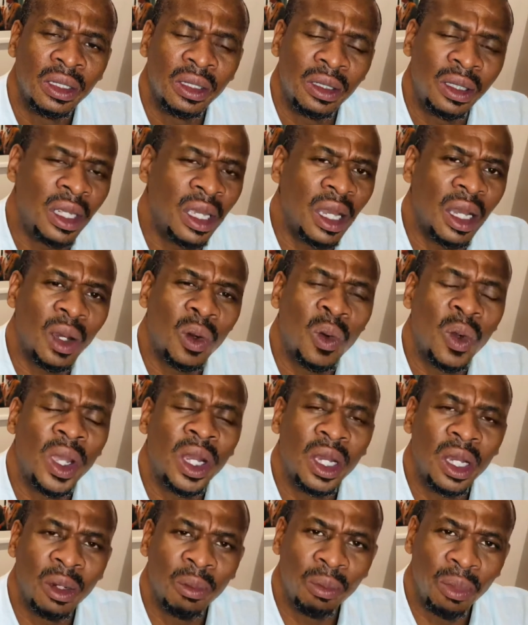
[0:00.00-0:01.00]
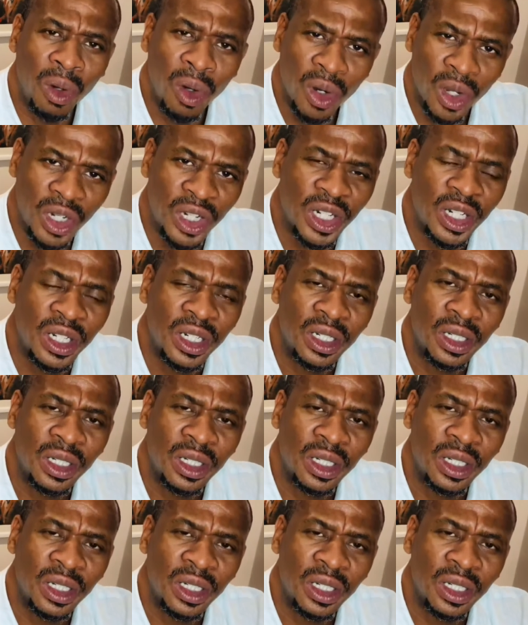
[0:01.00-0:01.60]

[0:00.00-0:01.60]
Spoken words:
They are quickly bored